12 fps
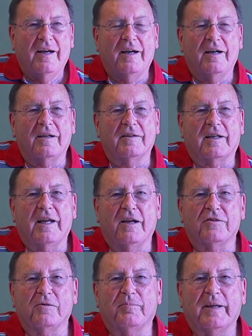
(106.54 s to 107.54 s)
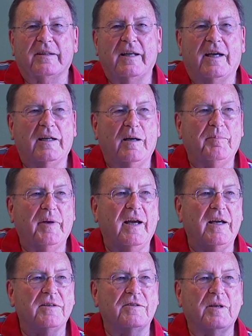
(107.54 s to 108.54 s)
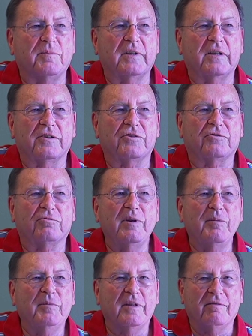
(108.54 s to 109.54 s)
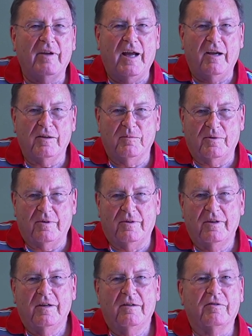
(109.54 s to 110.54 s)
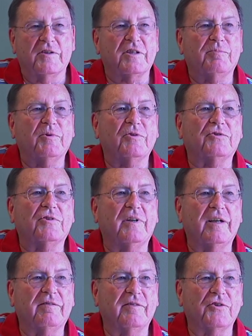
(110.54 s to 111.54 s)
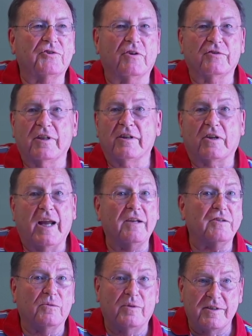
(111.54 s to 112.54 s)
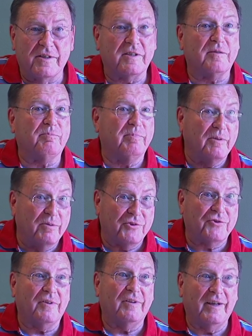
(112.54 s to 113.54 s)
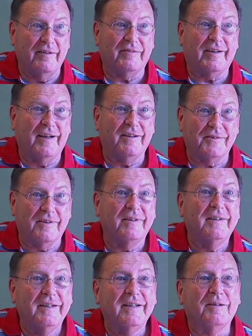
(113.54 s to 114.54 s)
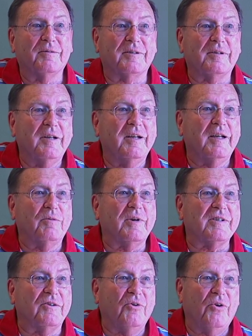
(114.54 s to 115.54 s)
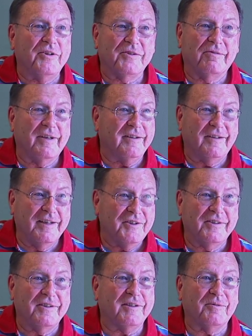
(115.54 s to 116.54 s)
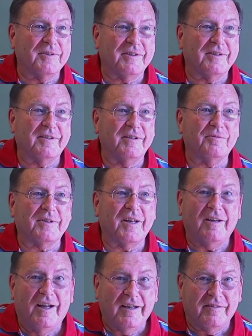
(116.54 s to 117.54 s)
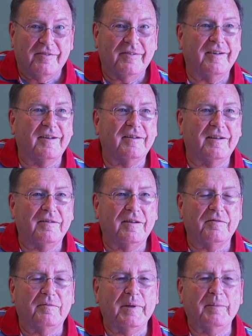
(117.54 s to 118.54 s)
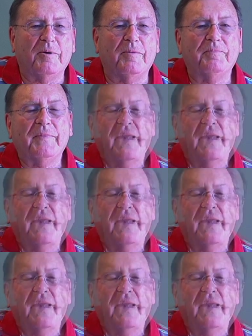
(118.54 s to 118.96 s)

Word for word: Uh, the council picked that up as something extremely valuable for the spiritual life of the church. And the council was a spiritual life council. It was it wasn't laws and regulations. It was the, it was the life uh, of people.